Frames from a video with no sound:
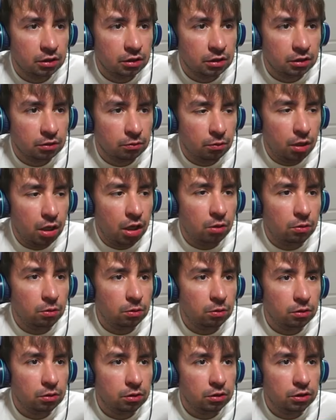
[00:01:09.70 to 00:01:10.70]
Whoa!
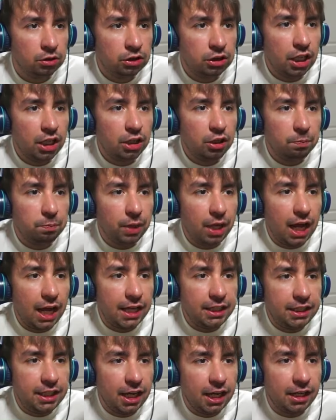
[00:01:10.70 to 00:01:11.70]
Say goodbye,
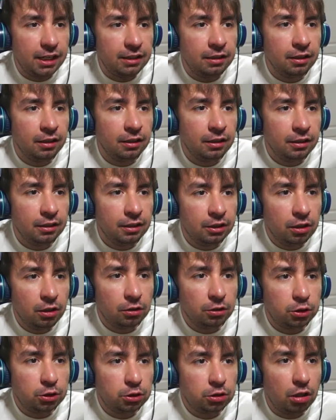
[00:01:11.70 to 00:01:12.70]
kid! You're
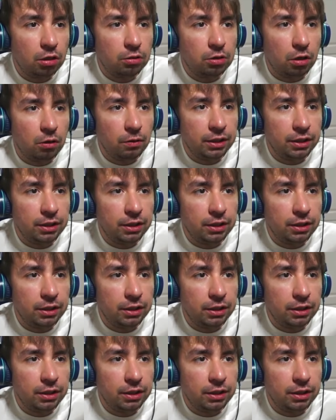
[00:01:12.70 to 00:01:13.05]
so going